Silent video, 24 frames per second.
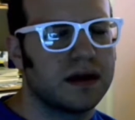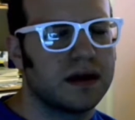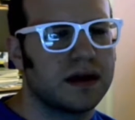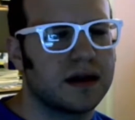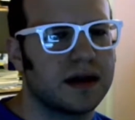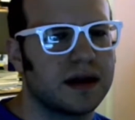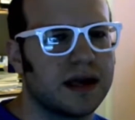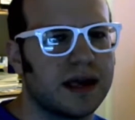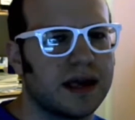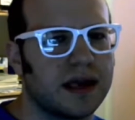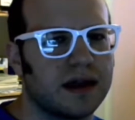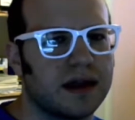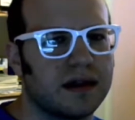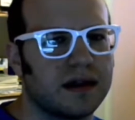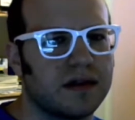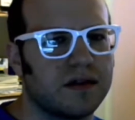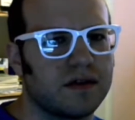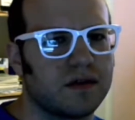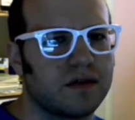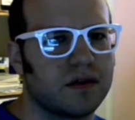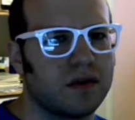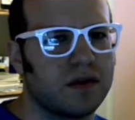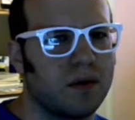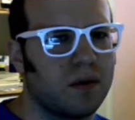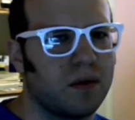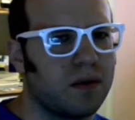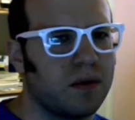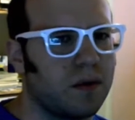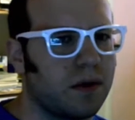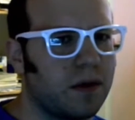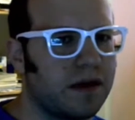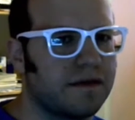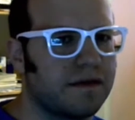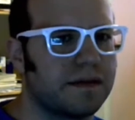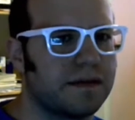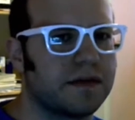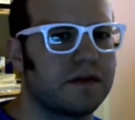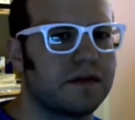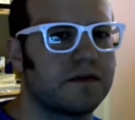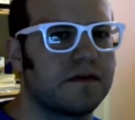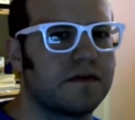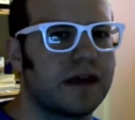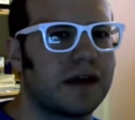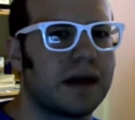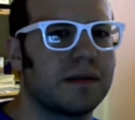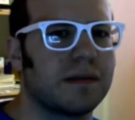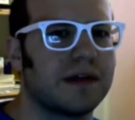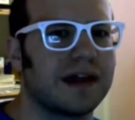and they're away from their
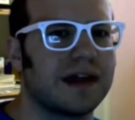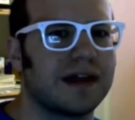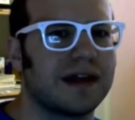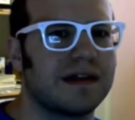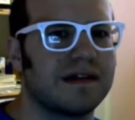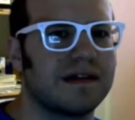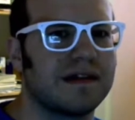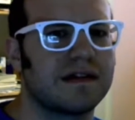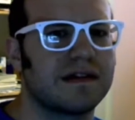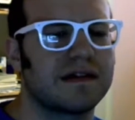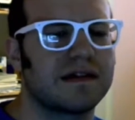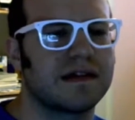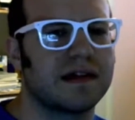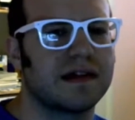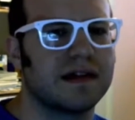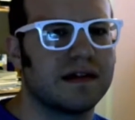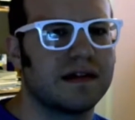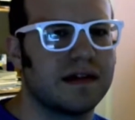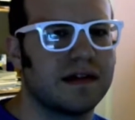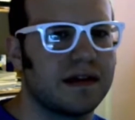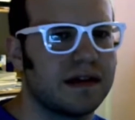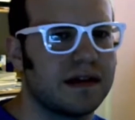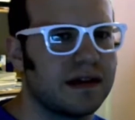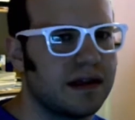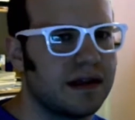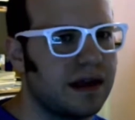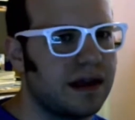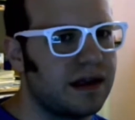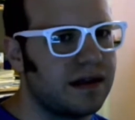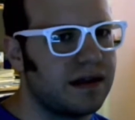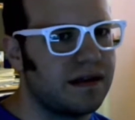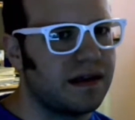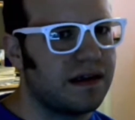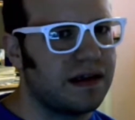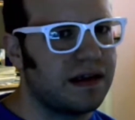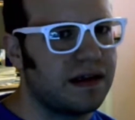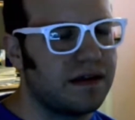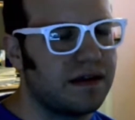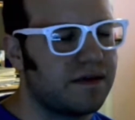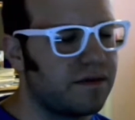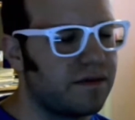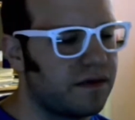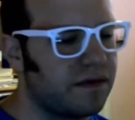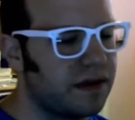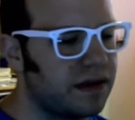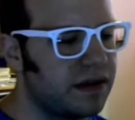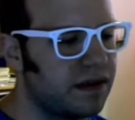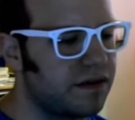families
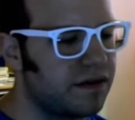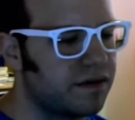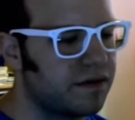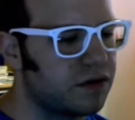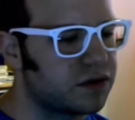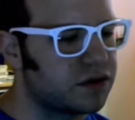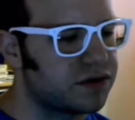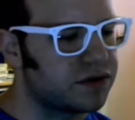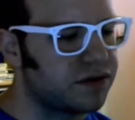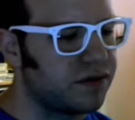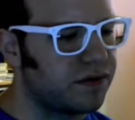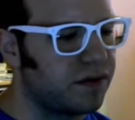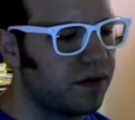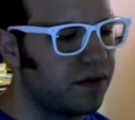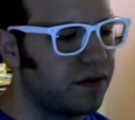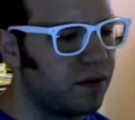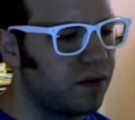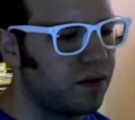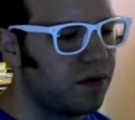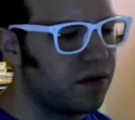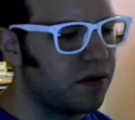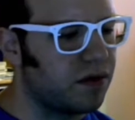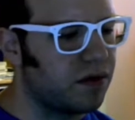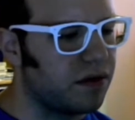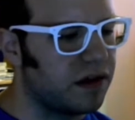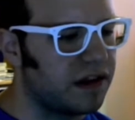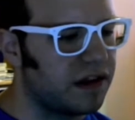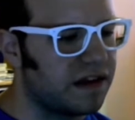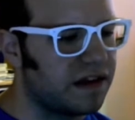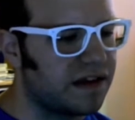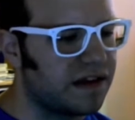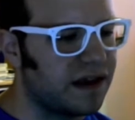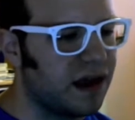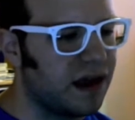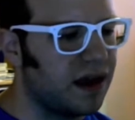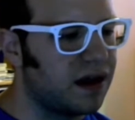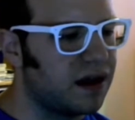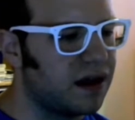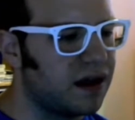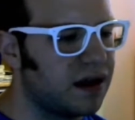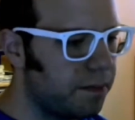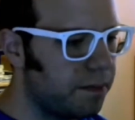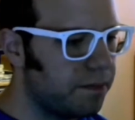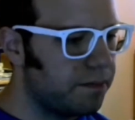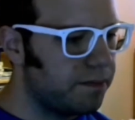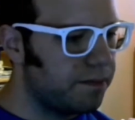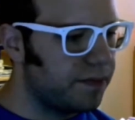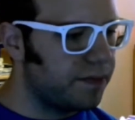in this virtual world instead.
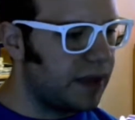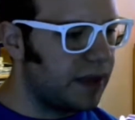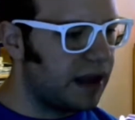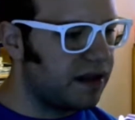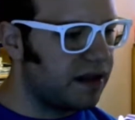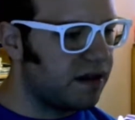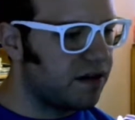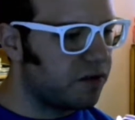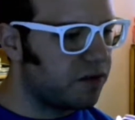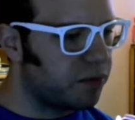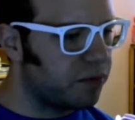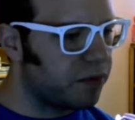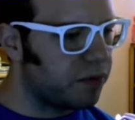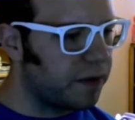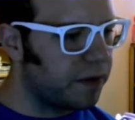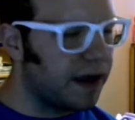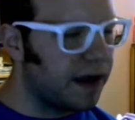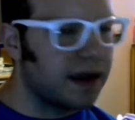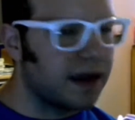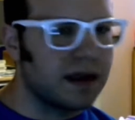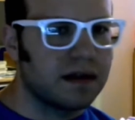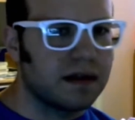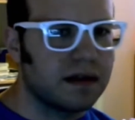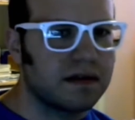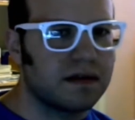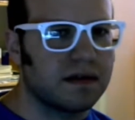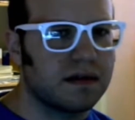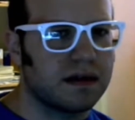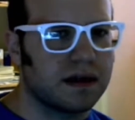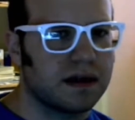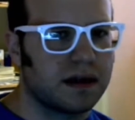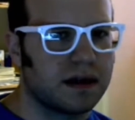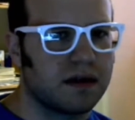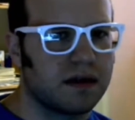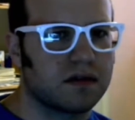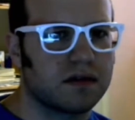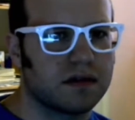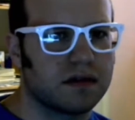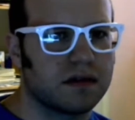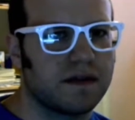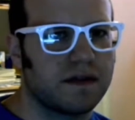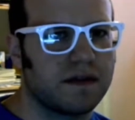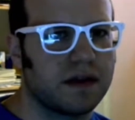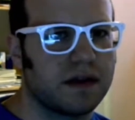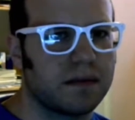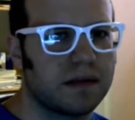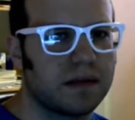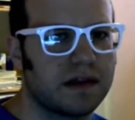It does play into the character
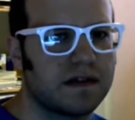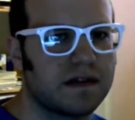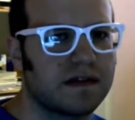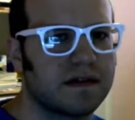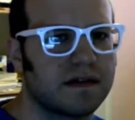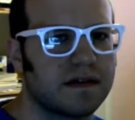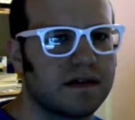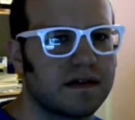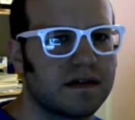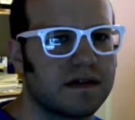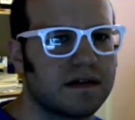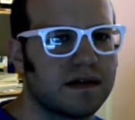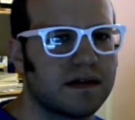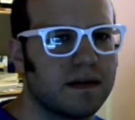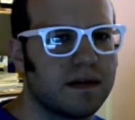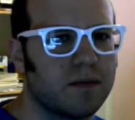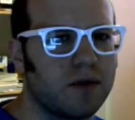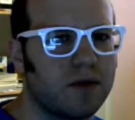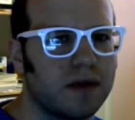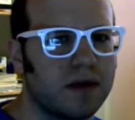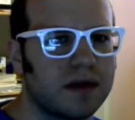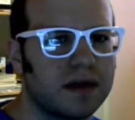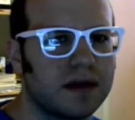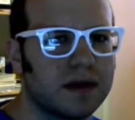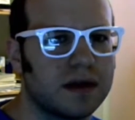developments somewhat,